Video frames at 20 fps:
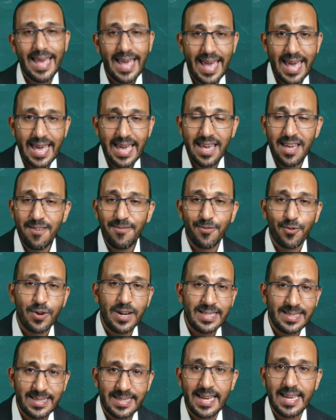A for
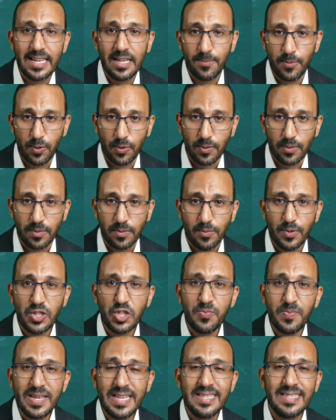attainable,
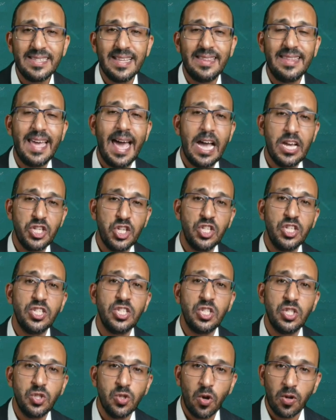which means that the action
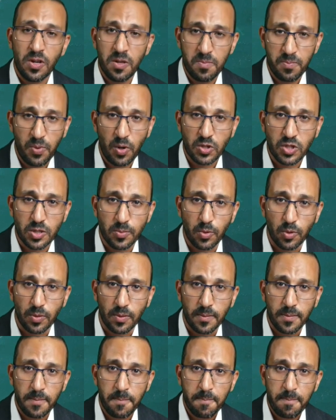is not impossible.
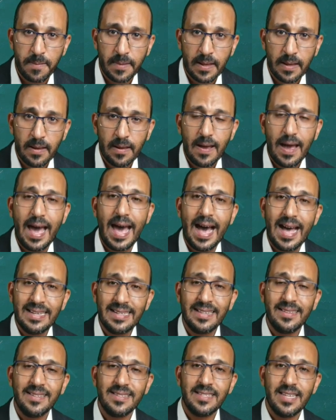
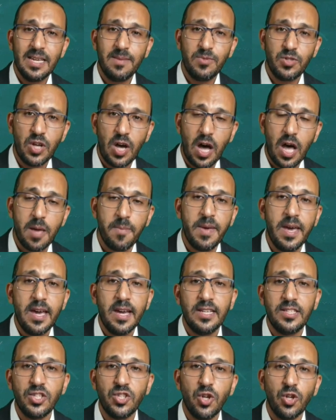And at the same time,
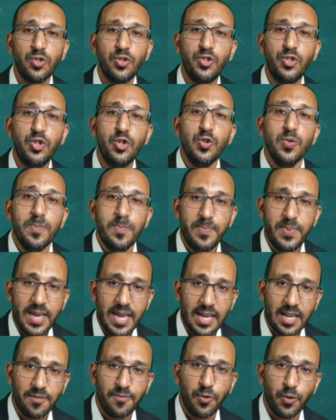it's not too
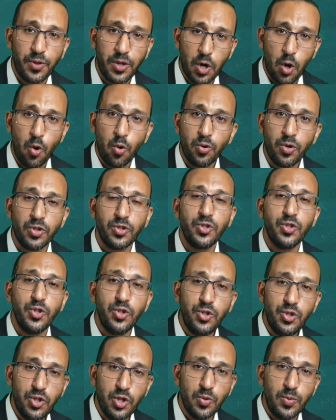big for the owner to
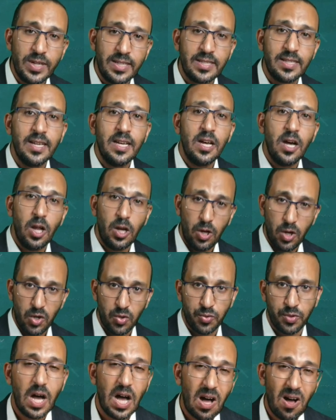do it
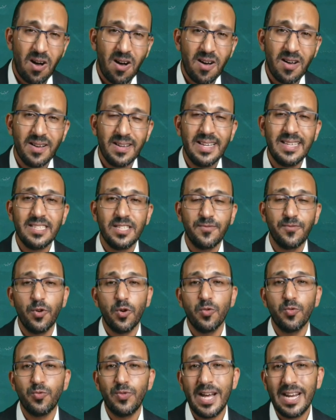alone. R is
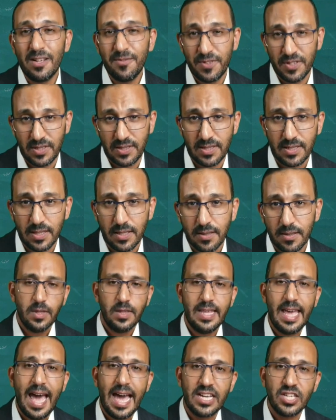for relevant.
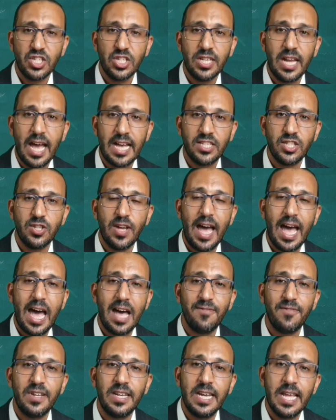The action has to
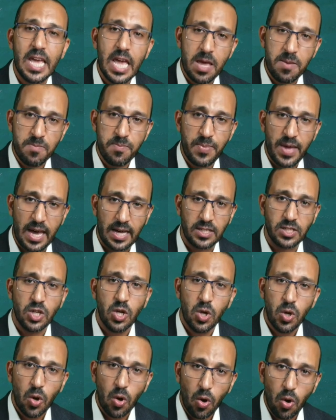have an impact
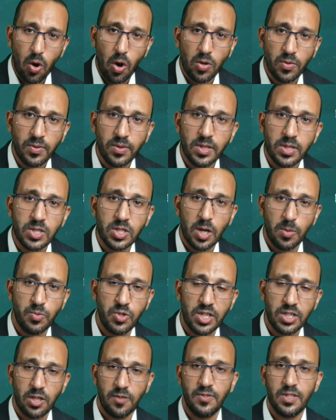on the
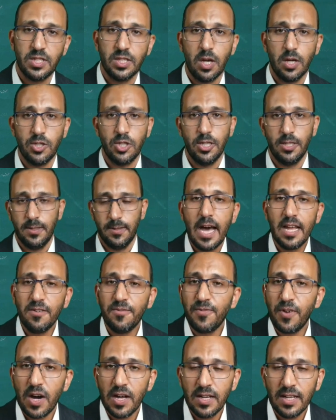subject of discussion. And
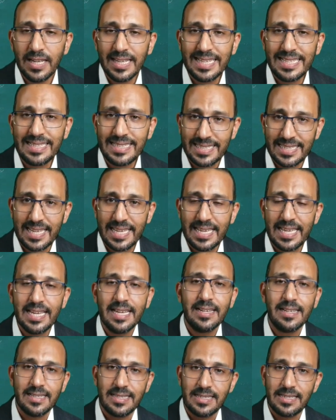finally, T
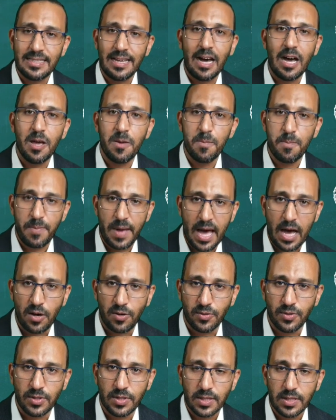is time
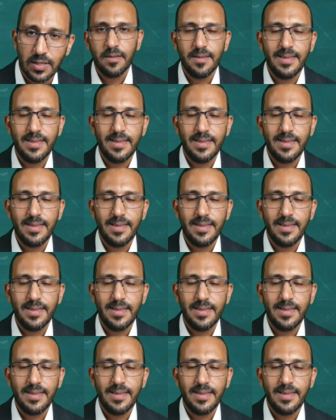bound.